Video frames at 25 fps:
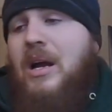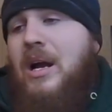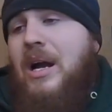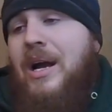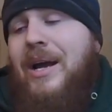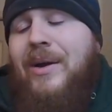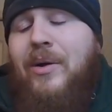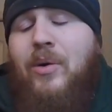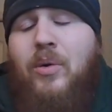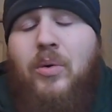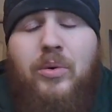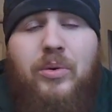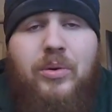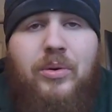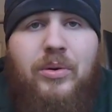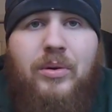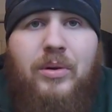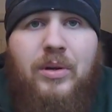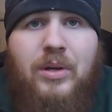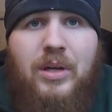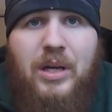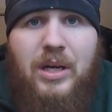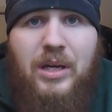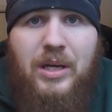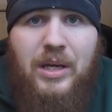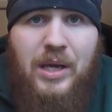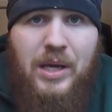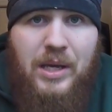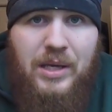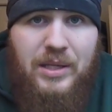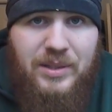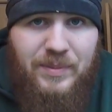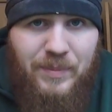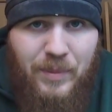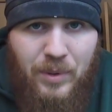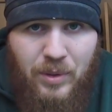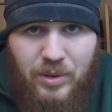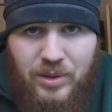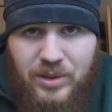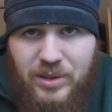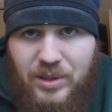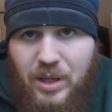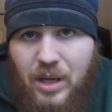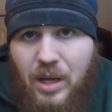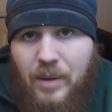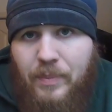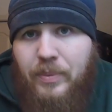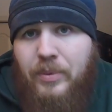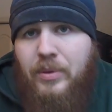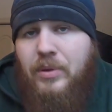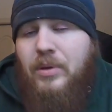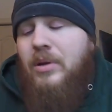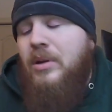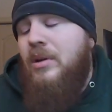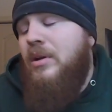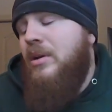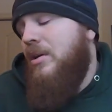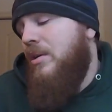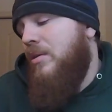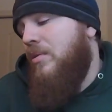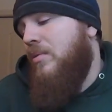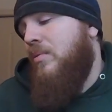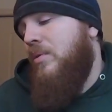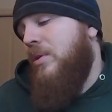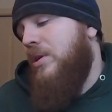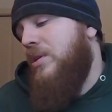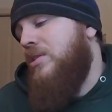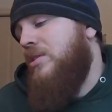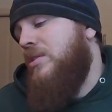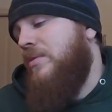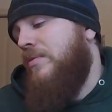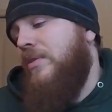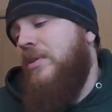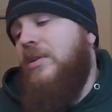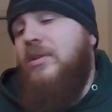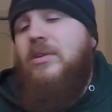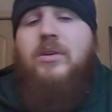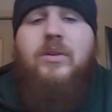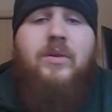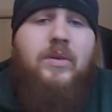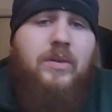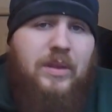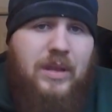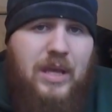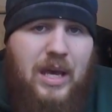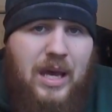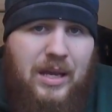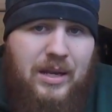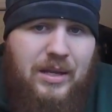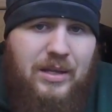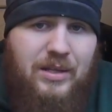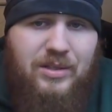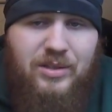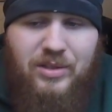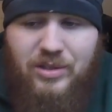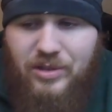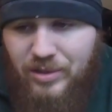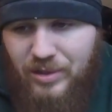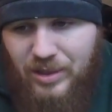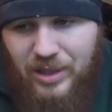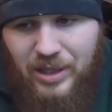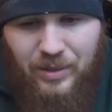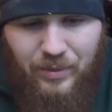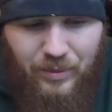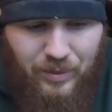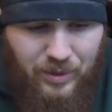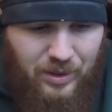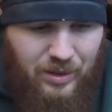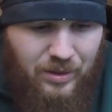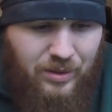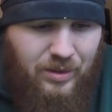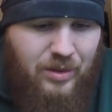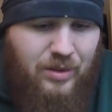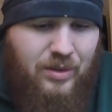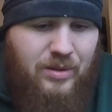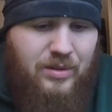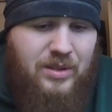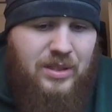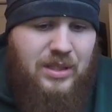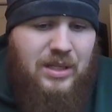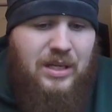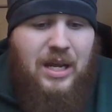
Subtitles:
I order a smoke stopper, which, if you don't know what that is, you should get one of those.